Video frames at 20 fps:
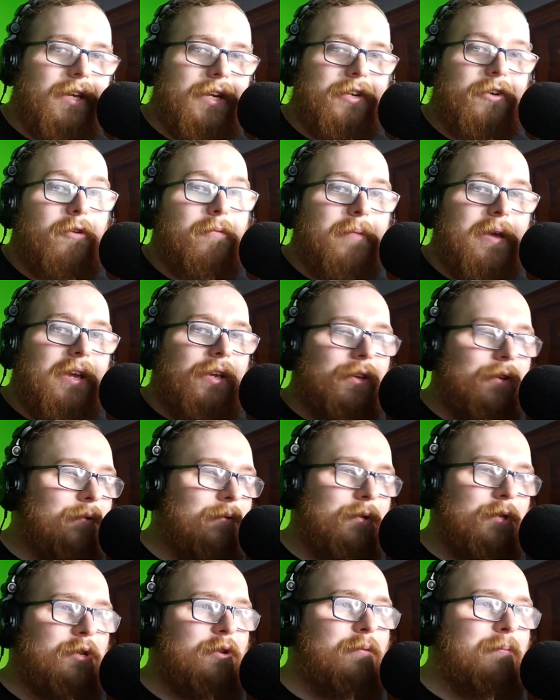they don't make
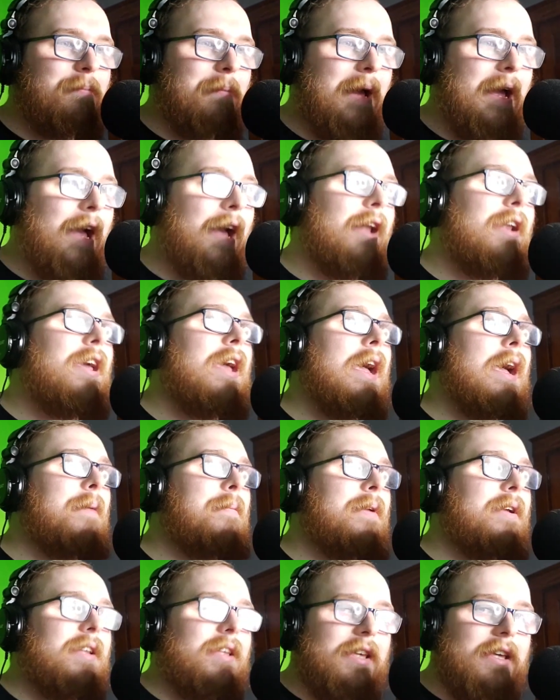YouTube mad.
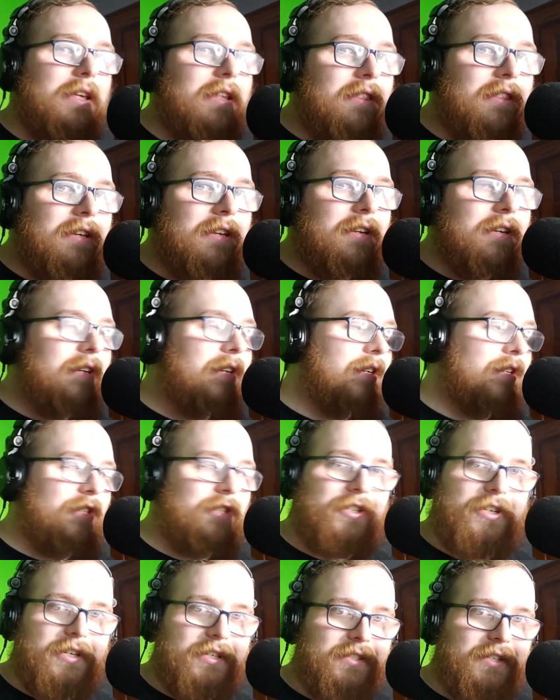But Ethan is
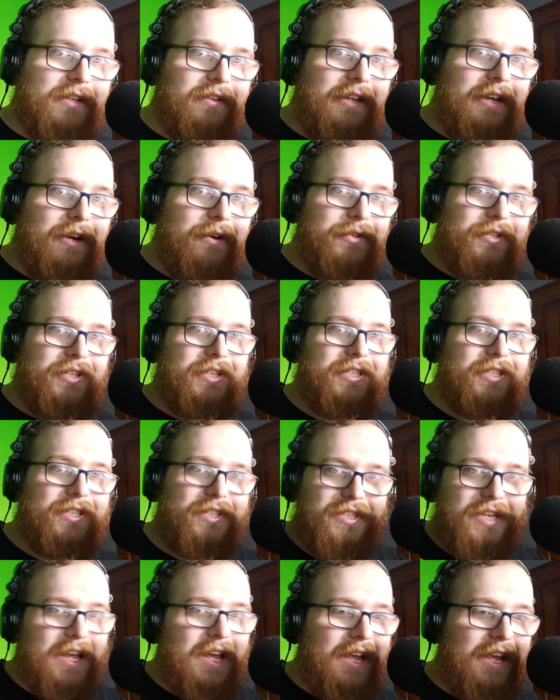just allowed to
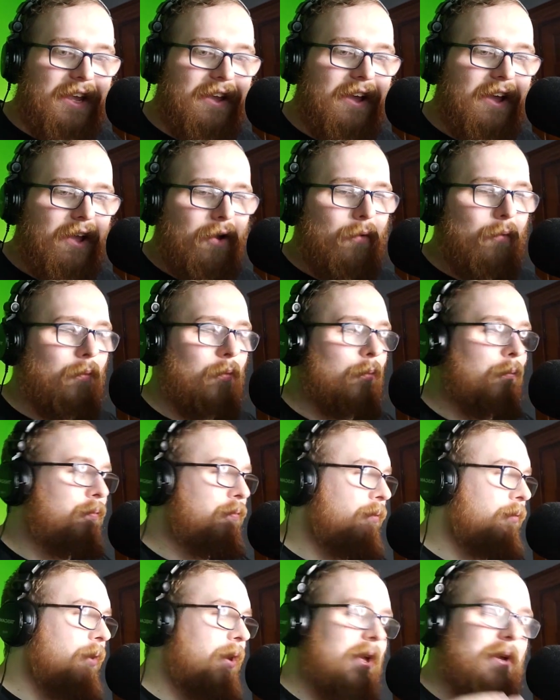say
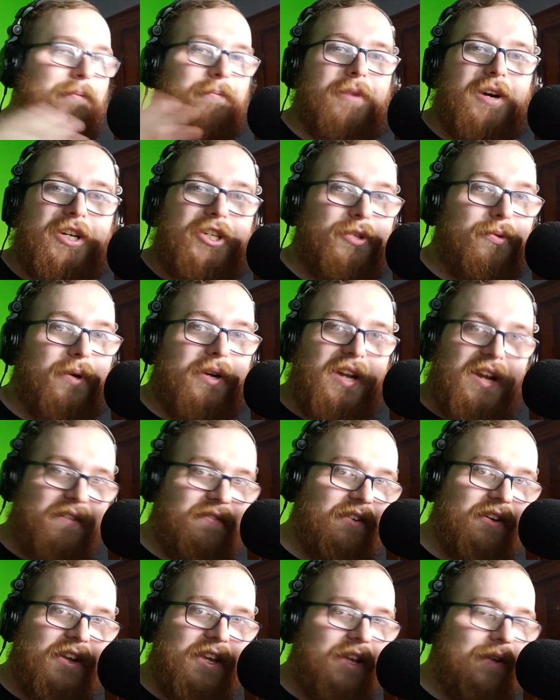pretty much
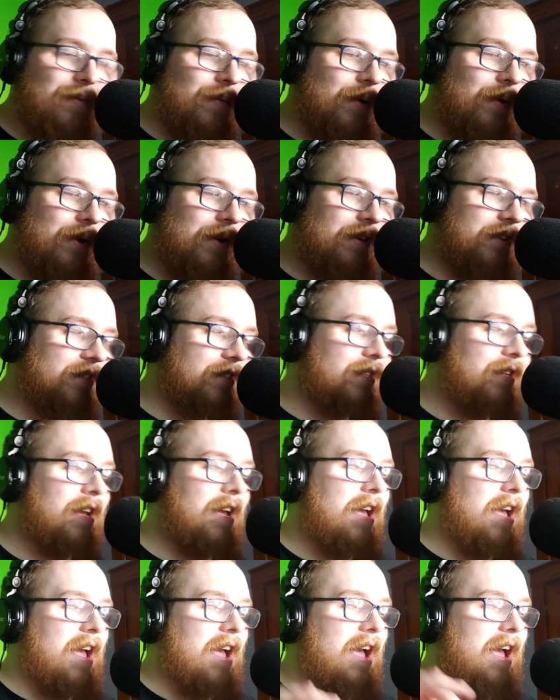whatever he wants.
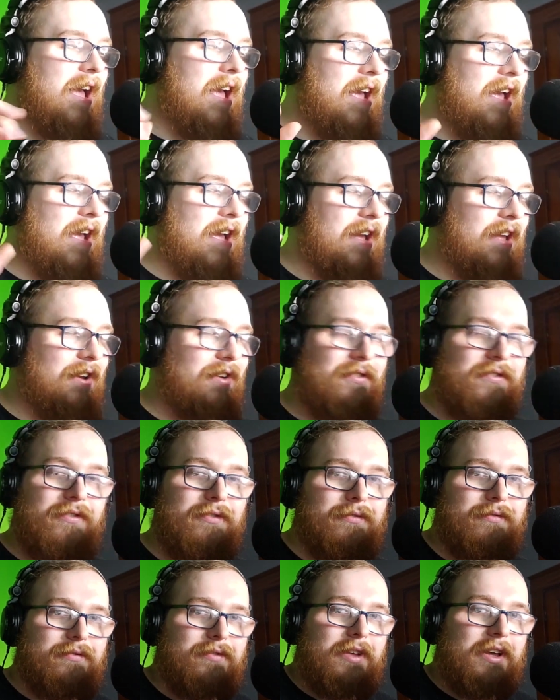And
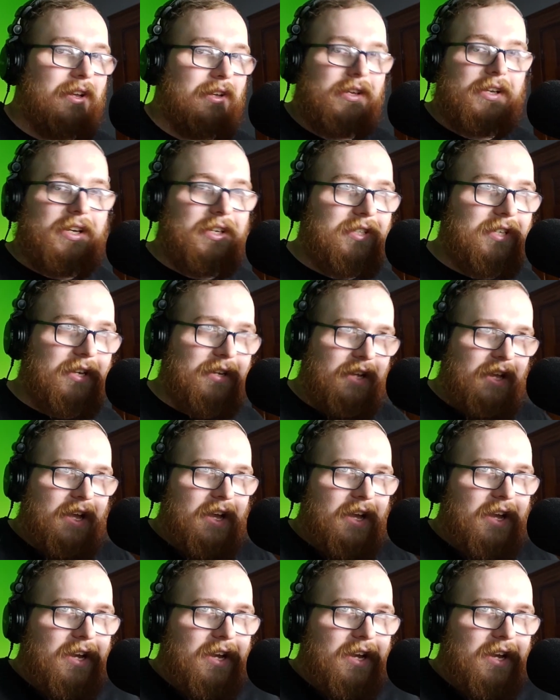uh, like I said,